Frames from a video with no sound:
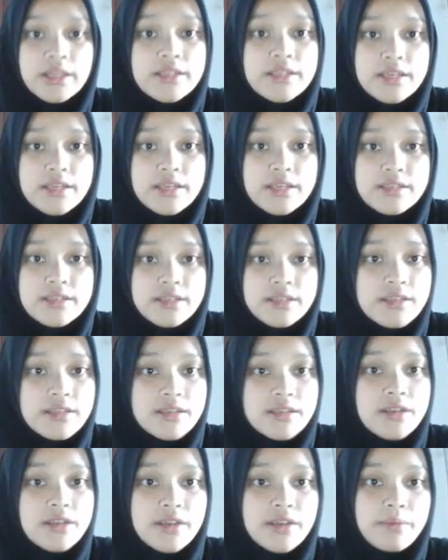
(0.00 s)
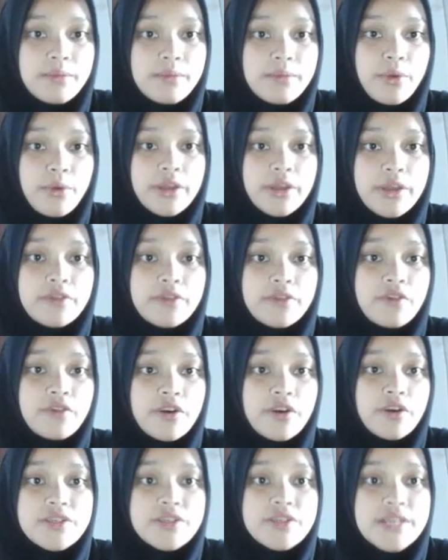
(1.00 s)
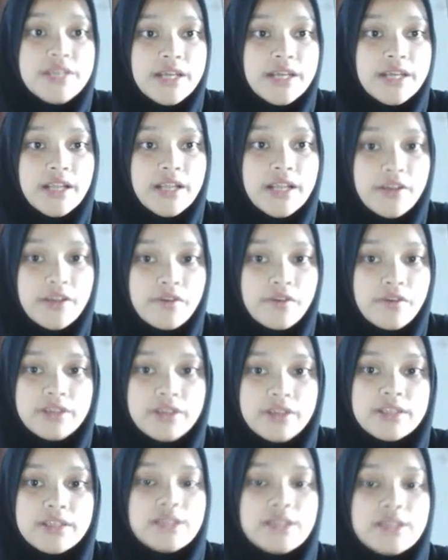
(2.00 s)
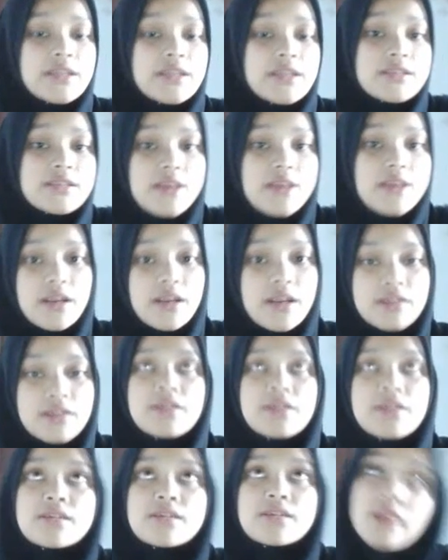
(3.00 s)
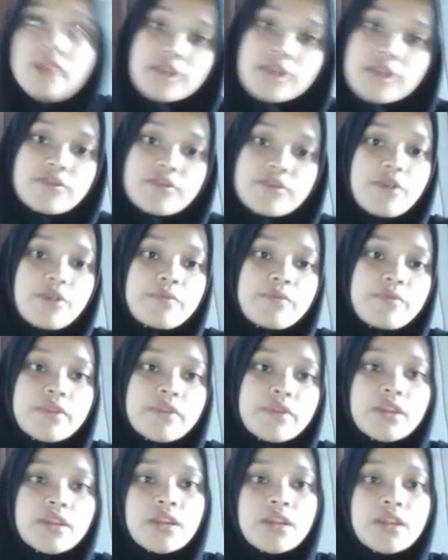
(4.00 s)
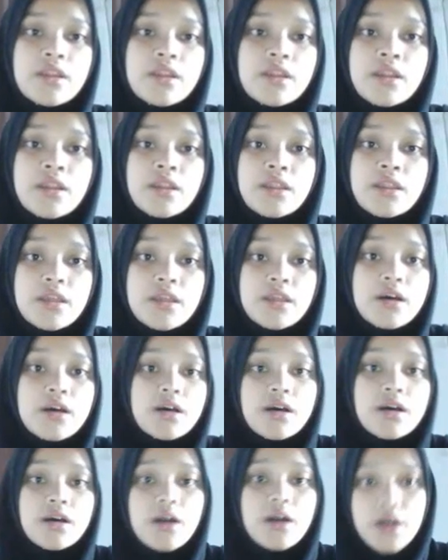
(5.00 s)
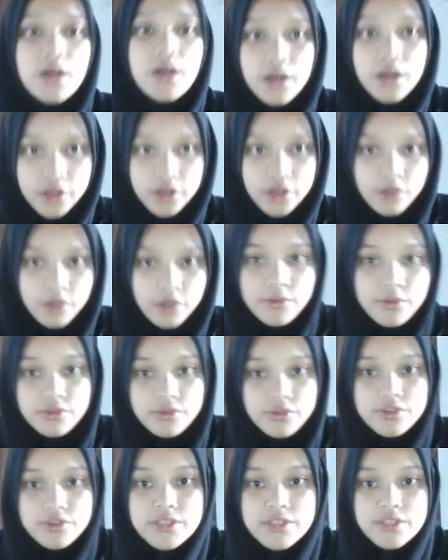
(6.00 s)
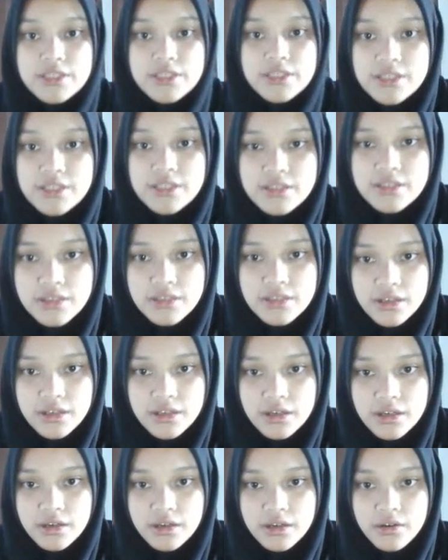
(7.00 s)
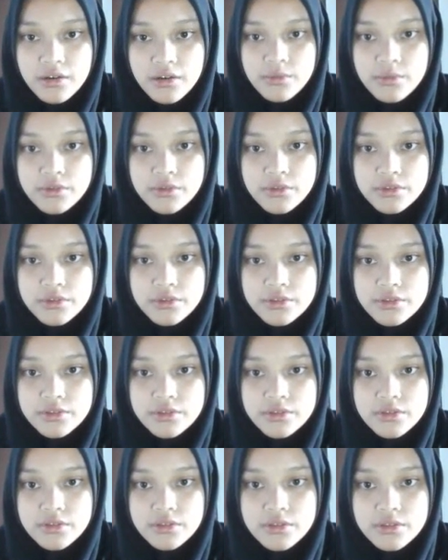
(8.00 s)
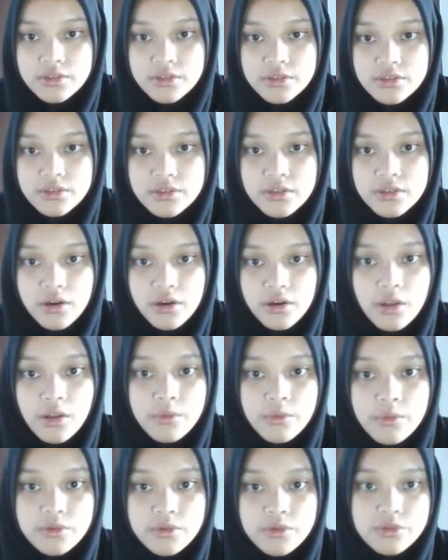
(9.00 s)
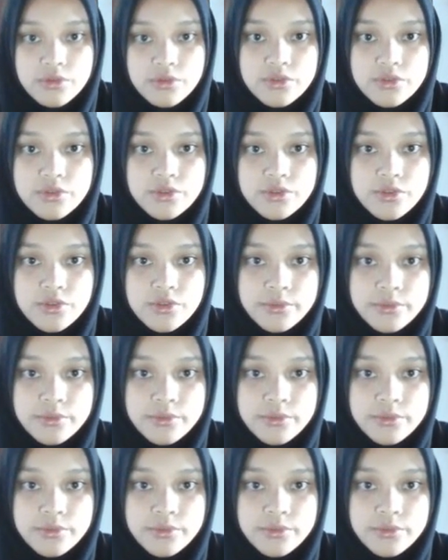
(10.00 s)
is the starting point for single level. The start from the glomerulus. This is the glomerulus. This is the glomerulus.